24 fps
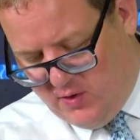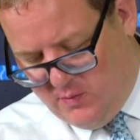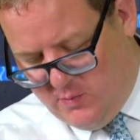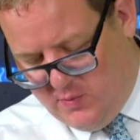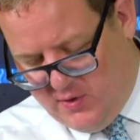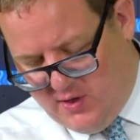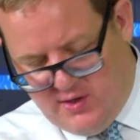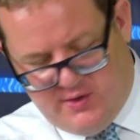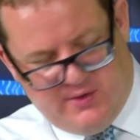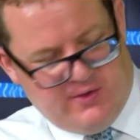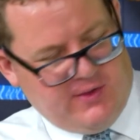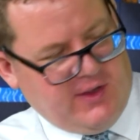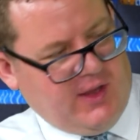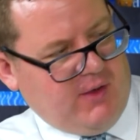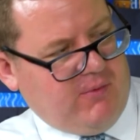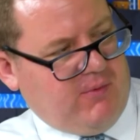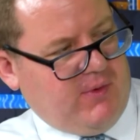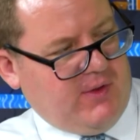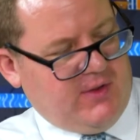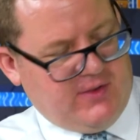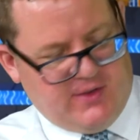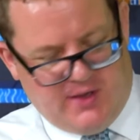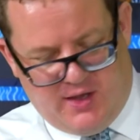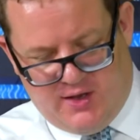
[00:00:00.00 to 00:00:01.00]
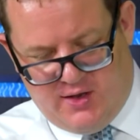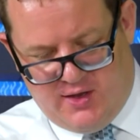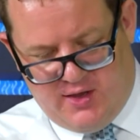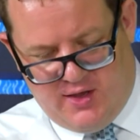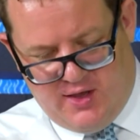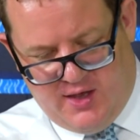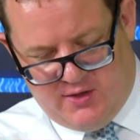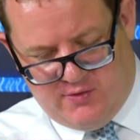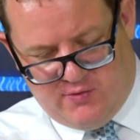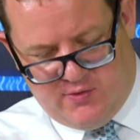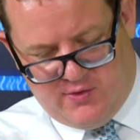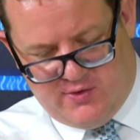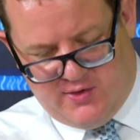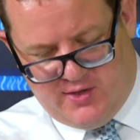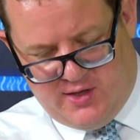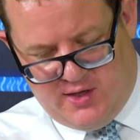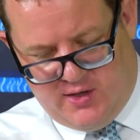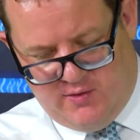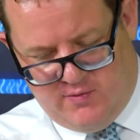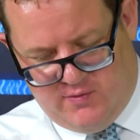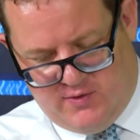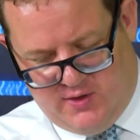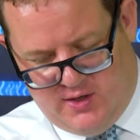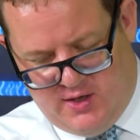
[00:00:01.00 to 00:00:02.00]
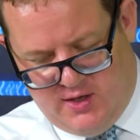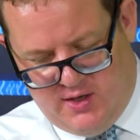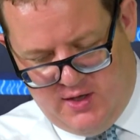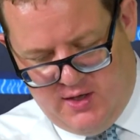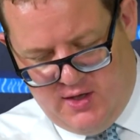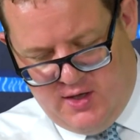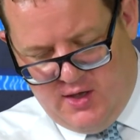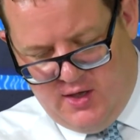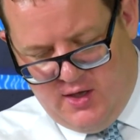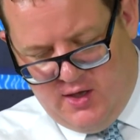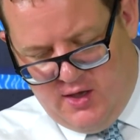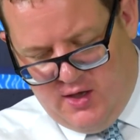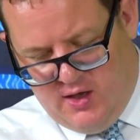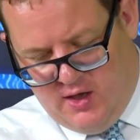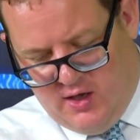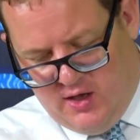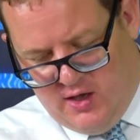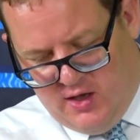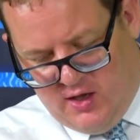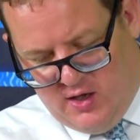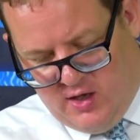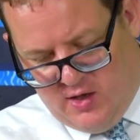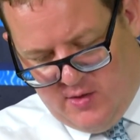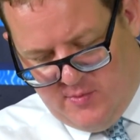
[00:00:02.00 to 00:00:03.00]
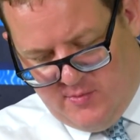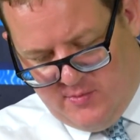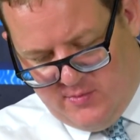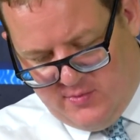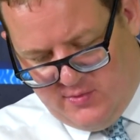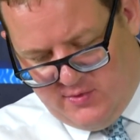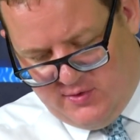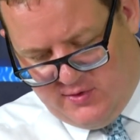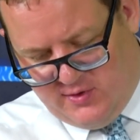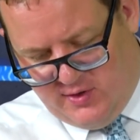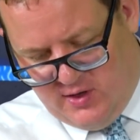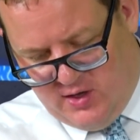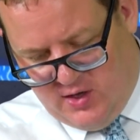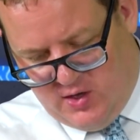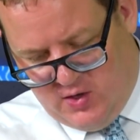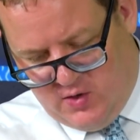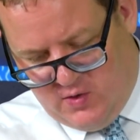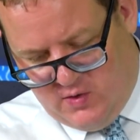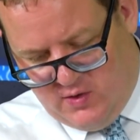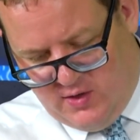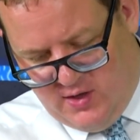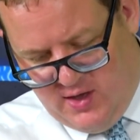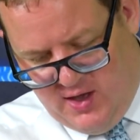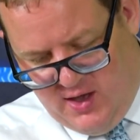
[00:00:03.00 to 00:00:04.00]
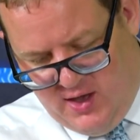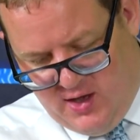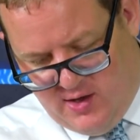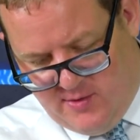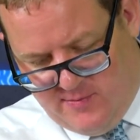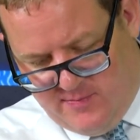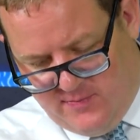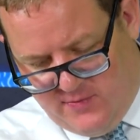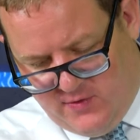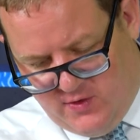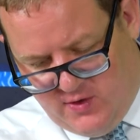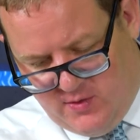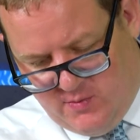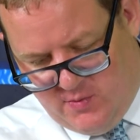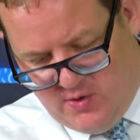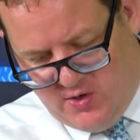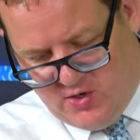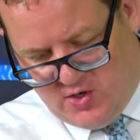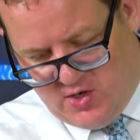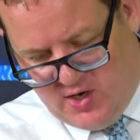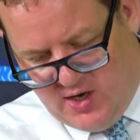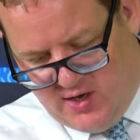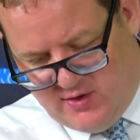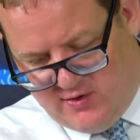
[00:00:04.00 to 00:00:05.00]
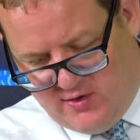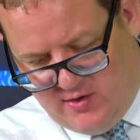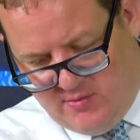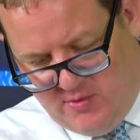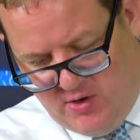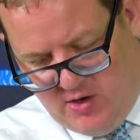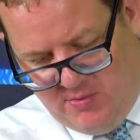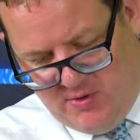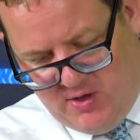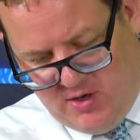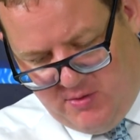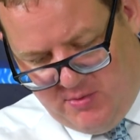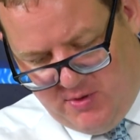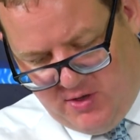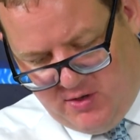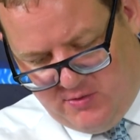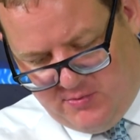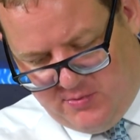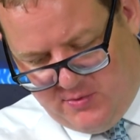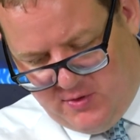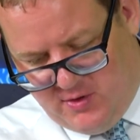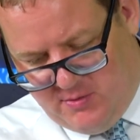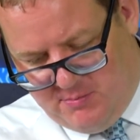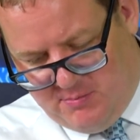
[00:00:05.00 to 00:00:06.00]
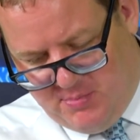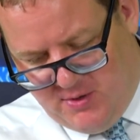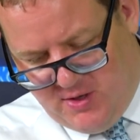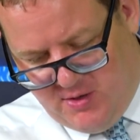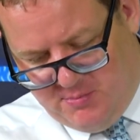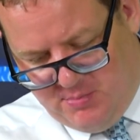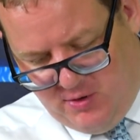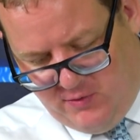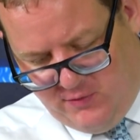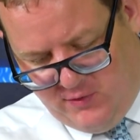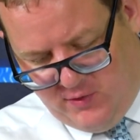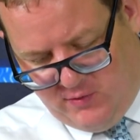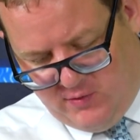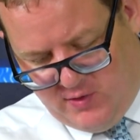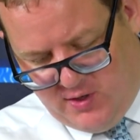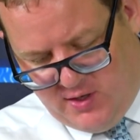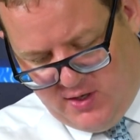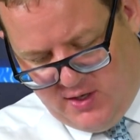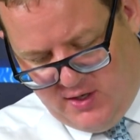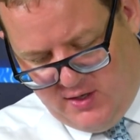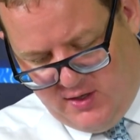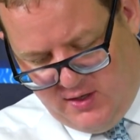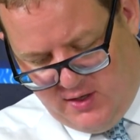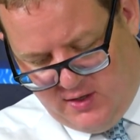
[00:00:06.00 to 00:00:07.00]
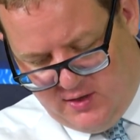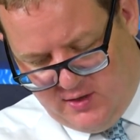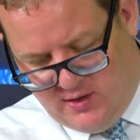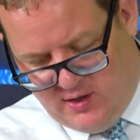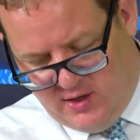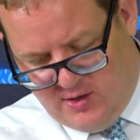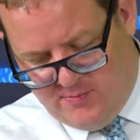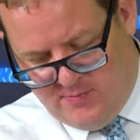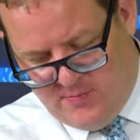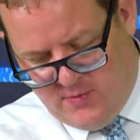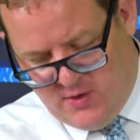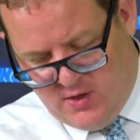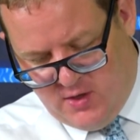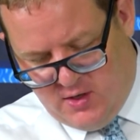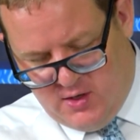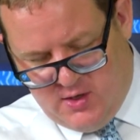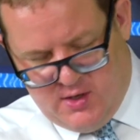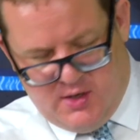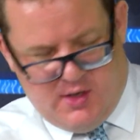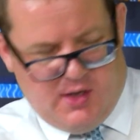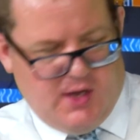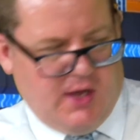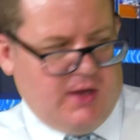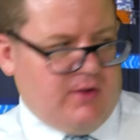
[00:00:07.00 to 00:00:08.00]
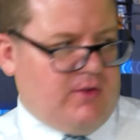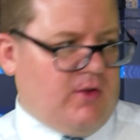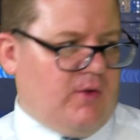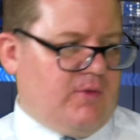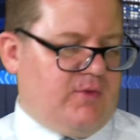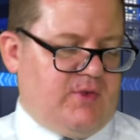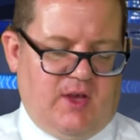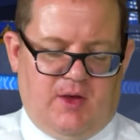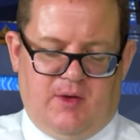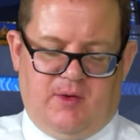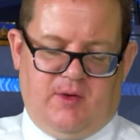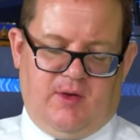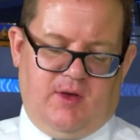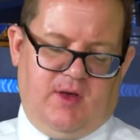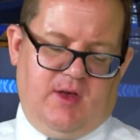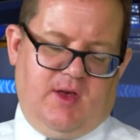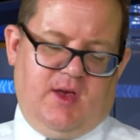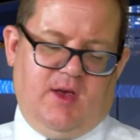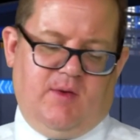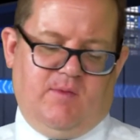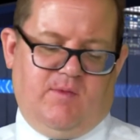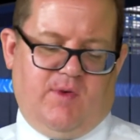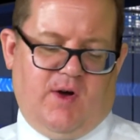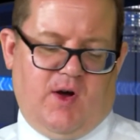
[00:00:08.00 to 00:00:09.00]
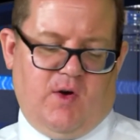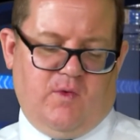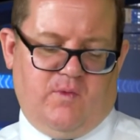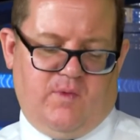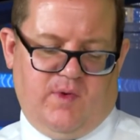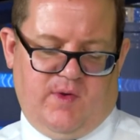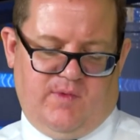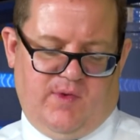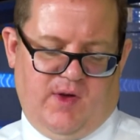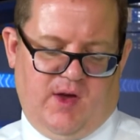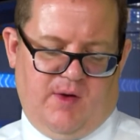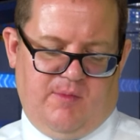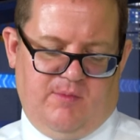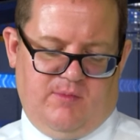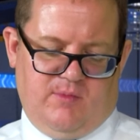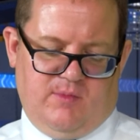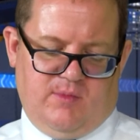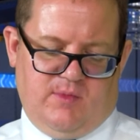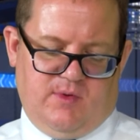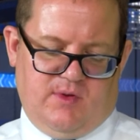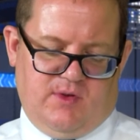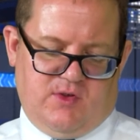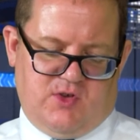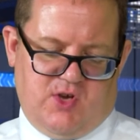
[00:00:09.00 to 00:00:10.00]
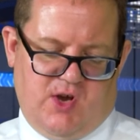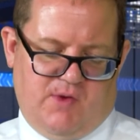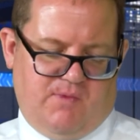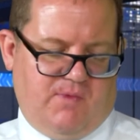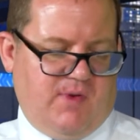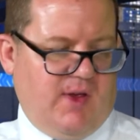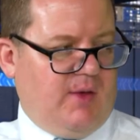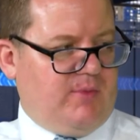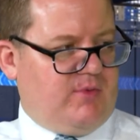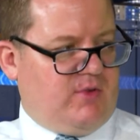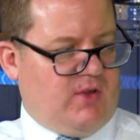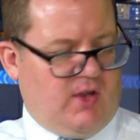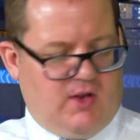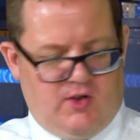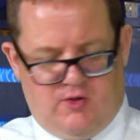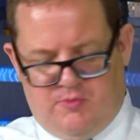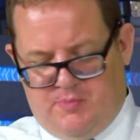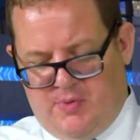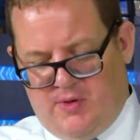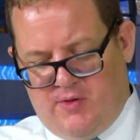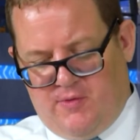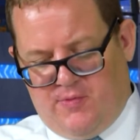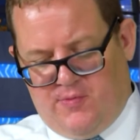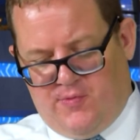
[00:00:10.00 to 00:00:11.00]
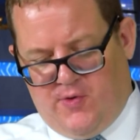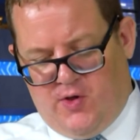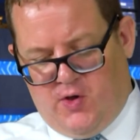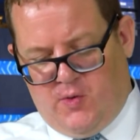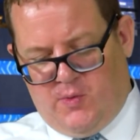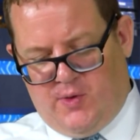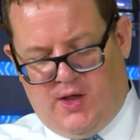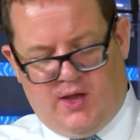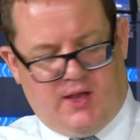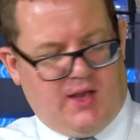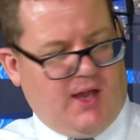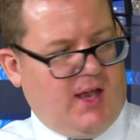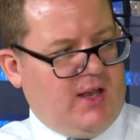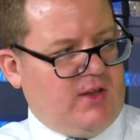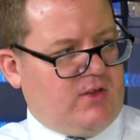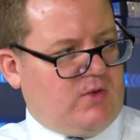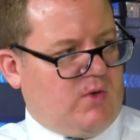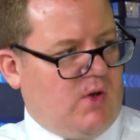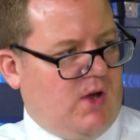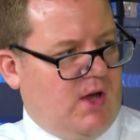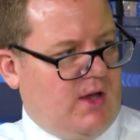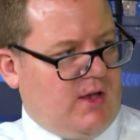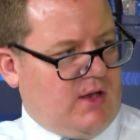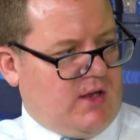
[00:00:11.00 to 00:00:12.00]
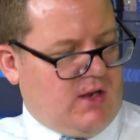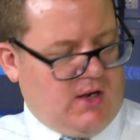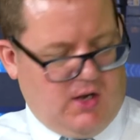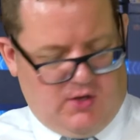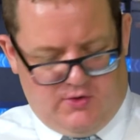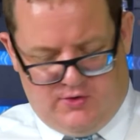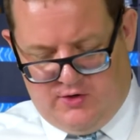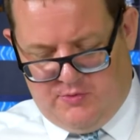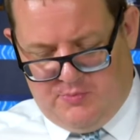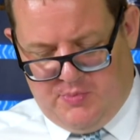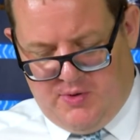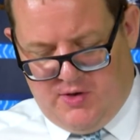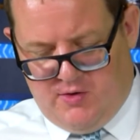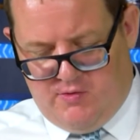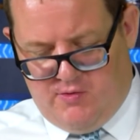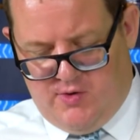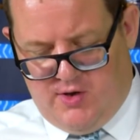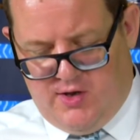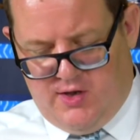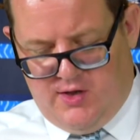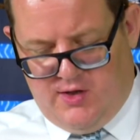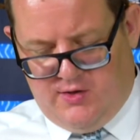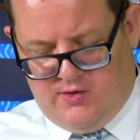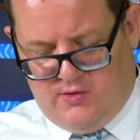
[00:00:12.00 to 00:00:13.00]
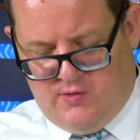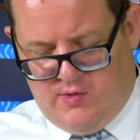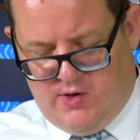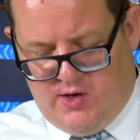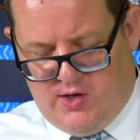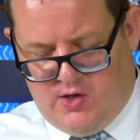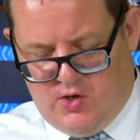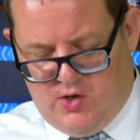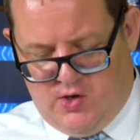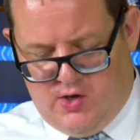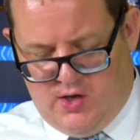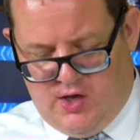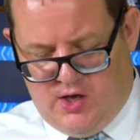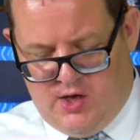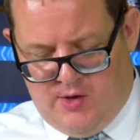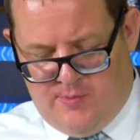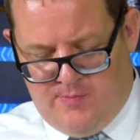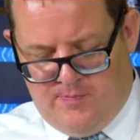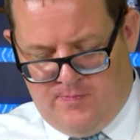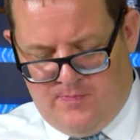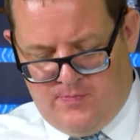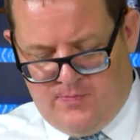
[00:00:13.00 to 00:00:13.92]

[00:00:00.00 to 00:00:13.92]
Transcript: we can safely say that he has received it. Um, so, yeah, in which case he might be in a bit, a bit of bother, really, and um, he's obviously involved with um, Jeffrey Epstein. I've been following that case quite closely. It's been a really, it's a really good... Um,